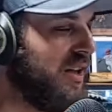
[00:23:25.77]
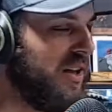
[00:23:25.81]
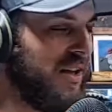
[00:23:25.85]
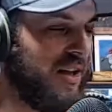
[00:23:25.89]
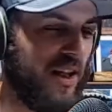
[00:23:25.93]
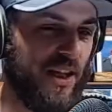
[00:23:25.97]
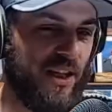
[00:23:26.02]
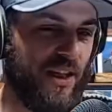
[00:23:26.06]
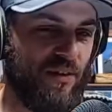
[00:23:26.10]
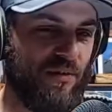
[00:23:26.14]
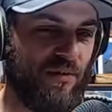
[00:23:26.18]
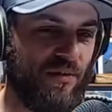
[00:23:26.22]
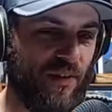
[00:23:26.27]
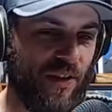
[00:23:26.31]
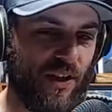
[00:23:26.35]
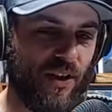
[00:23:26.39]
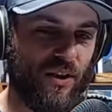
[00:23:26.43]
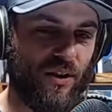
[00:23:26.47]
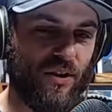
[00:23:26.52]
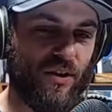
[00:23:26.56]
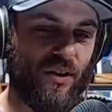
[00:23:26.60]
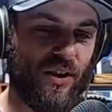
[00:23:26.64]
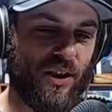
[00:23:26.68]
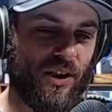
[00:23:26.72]

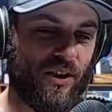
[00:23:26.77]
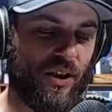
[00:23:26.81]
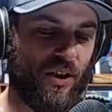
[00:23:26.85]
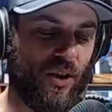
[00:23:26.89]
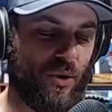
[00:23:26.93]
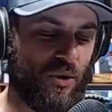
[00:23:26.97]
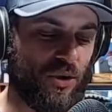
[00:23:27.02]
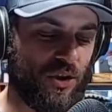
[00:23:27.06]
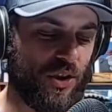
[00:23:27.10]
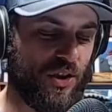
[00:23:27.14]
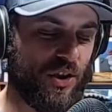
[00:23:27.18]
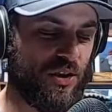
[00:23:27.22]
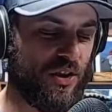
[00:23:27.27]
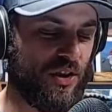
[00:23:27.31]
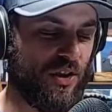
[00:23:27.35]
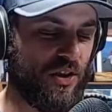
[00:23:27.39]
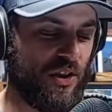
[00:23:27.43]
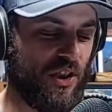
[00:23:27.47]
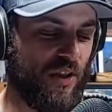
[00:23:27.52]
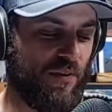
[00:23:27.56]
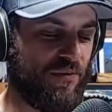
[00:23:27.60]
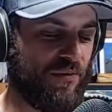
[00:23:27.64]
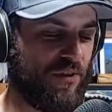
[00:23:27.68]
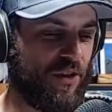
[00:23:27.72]
NFL and coaches and
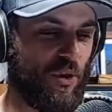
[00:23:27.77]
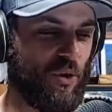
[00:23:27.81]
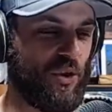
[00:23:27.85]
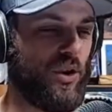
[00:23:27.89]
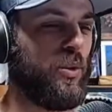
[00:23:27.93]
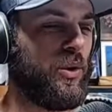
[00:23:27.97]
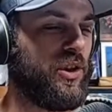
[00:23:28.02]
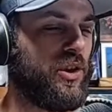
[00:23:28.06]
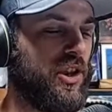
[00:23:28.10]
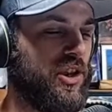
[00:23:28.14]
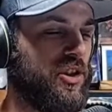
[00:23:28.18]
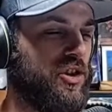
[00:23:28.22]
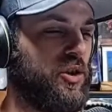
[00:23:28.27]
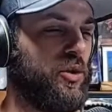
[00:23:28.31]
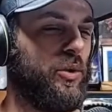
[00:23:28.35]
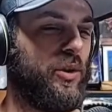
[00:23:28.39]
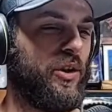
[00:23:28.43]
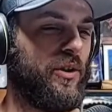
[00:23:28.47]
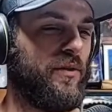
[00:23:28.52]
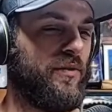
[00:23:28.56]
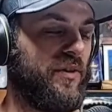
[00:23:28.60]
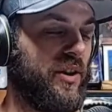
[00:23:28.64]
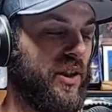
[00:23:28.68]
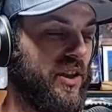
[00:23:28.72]
stuff don't know what to do.
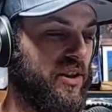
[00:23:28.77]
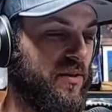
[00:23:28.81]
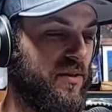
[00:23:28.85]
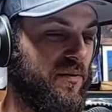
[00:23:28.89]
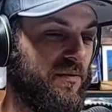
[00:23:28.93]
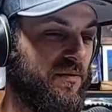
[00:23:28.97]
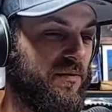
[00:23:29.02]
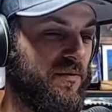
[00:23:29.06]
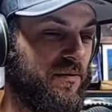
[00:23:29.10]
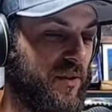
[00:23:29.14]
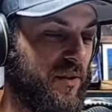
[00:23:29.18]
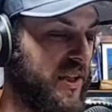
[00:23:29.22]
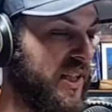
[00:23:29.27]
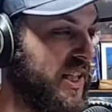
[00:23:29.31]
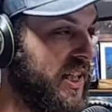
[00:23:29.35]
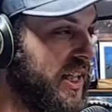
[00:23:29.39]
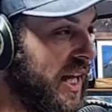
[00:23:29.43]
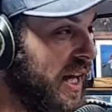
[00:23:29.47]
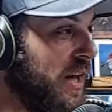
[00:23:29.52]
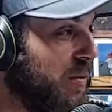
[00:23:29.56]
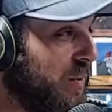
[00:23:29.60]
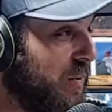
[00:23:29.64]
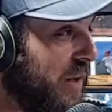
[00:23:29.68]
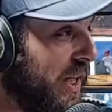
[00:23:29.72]
They're fucking freaking
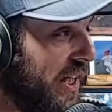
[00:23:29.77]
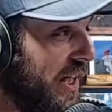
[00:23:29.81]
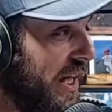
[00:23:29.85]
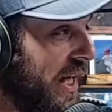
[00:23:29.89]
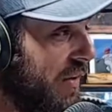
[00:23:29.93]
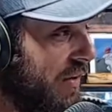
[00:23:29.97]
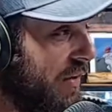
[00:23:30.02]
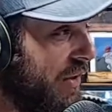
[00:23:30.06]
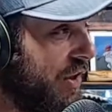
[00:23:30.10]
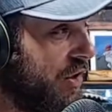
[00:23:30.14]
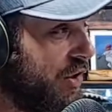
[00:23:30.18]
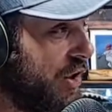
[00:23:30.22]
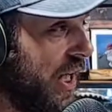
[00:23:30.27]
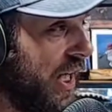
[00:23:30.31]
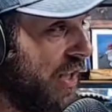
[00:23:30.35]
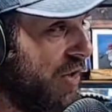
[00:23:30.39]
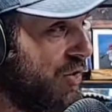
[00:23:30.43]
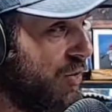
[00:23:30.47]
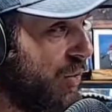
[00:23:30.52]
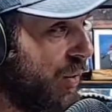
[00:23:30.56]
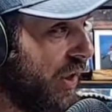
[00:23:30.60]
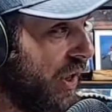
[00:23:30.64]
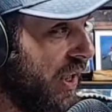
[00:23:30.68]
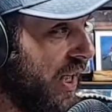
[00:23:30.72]
out right now in the
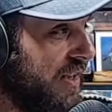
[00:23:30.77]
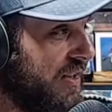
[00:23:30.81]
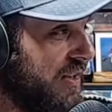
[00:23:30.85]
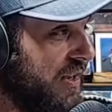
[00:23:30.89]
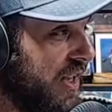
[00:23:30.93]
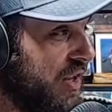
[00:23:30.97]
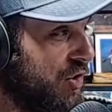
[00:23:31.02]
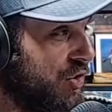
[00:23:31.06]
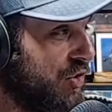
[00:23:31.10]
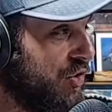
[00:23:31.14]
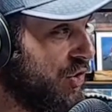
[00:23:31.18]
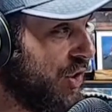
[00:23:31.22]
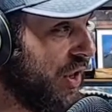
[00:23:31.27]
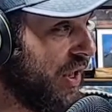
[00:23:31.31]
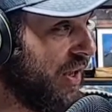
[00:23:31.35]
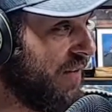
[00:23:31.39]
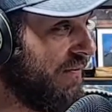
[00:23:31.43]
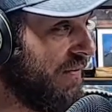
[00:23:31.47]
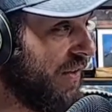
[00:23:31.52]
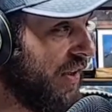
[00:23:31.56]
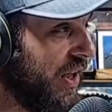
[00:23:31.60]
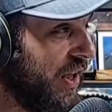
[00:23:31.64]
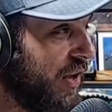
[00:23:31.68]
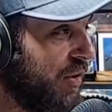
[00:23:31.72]
Giants organization trying to
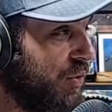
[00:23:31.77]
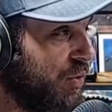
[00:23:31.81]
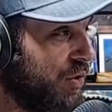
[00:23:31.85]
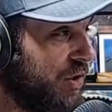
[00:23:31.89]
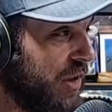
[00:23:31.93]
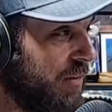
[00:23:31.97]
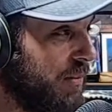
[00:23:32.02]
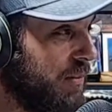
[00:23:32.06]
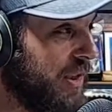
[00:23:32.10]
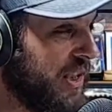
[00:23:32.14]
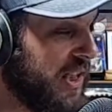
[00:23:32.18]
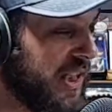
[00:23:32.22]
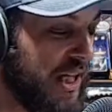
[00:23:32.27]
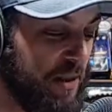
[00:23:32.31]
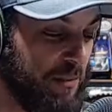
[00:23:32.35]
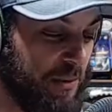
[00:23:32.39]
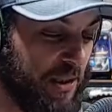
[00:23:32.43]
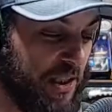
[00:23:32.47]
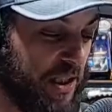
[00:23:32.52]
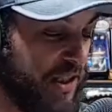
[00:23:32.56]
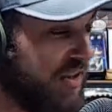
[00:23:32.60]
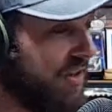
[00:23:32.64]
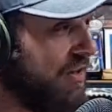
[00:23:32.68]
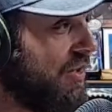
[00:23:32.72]
figure out who's going to be the guy
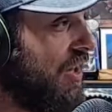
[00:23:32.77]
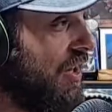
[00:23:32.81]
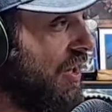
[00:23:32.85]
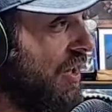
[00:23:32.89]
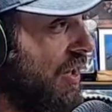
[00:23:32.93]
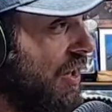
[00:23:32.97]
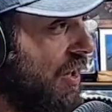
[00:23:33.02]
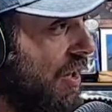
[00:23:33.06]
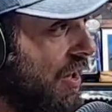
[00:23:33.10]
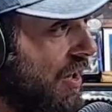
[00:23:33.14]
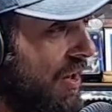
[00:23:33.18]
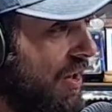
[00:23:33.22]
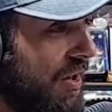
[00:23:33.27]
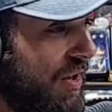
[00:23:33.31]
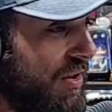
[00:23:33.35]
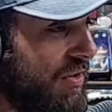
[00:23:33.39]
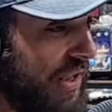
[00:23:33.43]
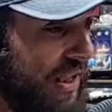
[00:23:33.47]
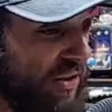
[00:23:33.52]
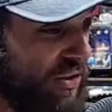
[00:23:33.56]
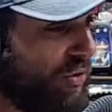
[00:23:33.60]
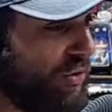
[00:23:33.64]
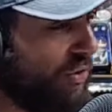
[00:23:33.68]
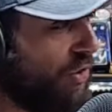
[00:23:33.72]
because
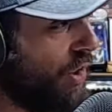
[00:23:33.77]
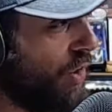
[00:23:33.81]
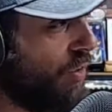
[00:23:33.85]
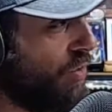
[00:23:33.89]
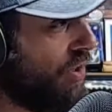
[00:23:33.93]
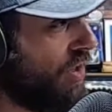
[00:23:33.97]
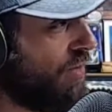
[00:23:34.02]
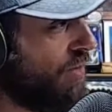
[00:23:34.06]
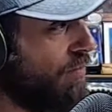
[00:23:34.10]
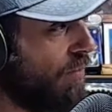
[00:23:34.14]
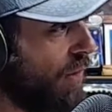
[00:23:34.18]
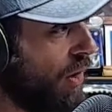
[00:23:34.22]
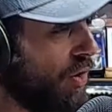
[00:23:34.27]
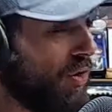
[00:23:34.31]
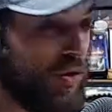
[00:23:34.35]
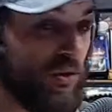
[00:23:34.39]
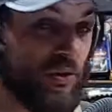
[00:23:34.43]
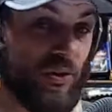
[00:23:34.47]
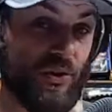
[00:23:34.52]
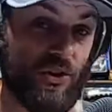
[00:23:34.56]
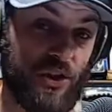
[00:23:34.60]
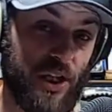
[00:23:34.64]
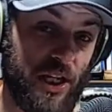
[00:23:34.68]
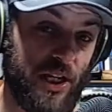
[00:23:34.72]
Daniel Jones is
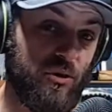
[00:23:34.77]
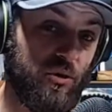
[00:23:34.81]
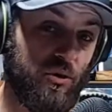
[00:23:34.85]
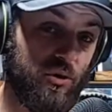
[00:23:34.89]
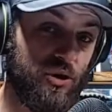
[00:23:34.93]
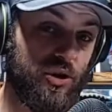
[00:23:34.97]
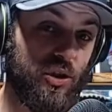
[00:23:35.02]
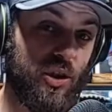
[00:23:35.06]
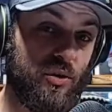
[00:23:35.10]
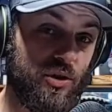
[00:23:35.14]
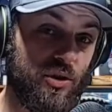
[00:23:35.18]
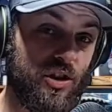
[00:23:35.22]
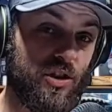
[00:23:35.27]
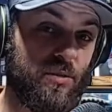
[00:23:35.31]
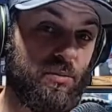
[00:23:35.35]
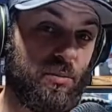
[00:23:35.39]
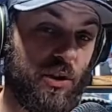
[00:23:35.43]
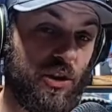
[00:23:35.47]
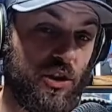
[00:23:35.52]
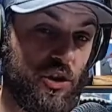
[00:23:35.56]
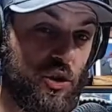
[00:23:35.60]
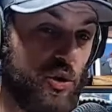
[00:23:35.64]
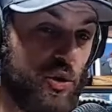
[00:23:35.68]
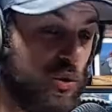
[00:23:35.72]
bald. Daniel Jones has
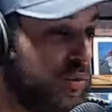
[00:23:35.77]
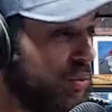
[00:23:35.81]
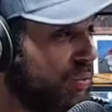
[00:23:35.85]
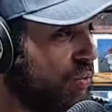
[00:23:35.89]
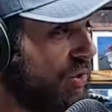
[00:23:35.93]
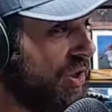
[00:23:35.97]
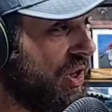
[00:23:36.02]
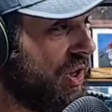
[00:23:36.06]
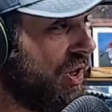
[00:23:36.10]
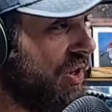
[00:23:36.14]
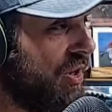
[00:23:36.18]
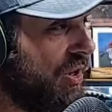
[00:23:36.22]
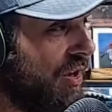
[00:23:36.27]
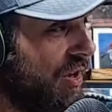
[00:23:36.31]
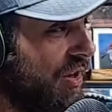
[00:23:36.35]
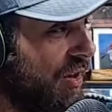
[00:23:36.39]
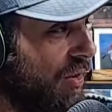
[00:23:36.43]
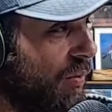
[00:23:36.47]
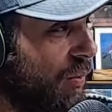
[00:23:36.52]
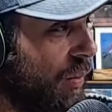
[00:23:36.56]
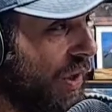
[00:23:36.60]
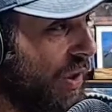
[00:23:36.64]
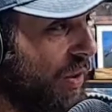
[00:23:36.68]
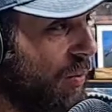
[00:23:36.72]
produced
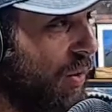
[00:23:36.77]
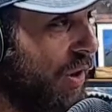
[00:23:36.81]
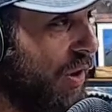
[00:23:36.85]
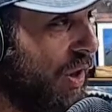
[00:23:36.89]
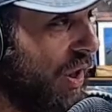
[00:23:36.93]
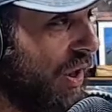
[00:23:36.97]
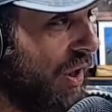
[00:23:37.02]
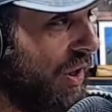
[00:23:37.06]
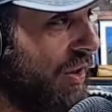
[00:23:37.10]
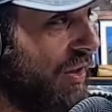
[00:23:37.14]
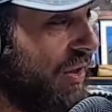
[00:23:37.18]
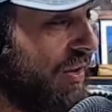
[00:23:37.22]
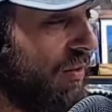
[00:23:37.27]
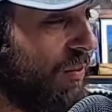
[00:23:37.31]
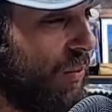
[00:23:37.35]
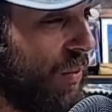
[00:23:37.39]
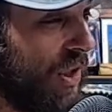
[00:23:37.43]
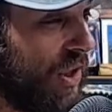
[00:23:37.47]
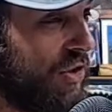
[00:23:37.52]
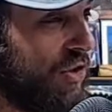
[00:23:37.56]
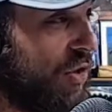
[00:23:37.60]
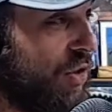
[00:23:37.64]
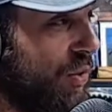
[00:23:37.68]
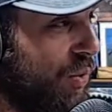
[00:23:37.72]
week 1,
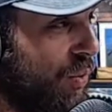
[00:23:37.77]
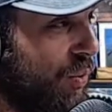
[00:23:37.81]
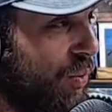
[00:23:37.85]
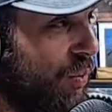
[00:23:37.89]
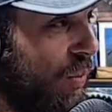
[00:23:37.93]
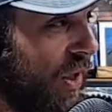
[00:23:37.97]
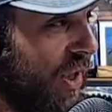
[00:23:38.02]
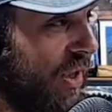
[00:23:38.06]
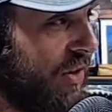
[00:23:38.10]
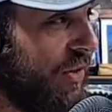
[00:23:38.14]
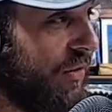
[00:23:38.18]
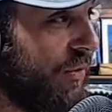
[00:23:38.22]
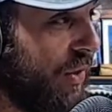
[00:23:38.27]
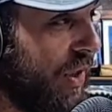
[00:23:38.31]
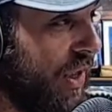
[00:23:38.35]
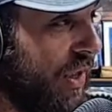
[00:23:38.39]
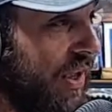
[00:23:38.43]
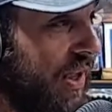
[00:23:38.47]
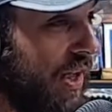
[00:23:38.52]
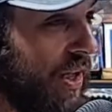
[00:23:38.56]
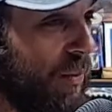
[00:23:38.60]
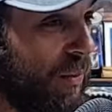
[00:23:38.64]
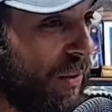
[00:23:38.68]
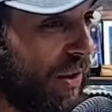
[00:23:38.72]
week 2, week
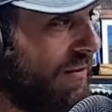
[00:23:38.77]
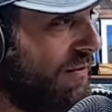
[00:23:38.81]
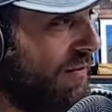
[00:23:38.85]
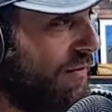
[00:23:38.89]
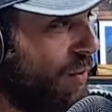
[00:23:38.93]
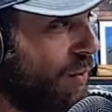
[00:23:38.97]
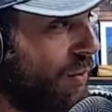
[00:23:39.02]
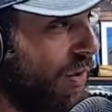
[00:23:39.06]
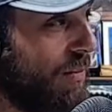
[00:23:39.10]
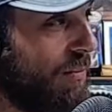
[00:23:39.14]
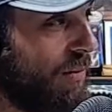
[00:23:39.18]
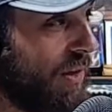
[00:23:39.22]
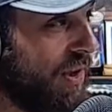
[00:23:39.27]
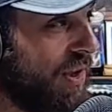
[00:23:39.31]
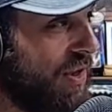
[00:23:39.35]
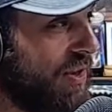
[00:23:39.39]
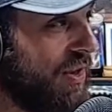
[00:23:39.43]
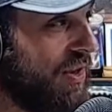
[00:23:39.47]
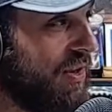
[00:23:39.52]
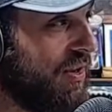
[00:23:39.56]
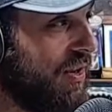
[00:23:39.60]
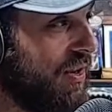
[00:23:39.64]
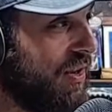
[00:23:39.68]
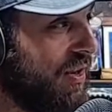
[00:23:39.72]
3, and week 4 in the
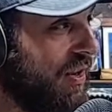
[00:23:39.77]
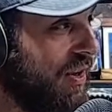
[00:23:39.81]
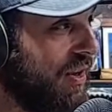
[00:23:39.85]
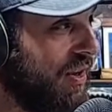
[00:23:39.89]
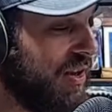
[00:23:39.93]
preseason.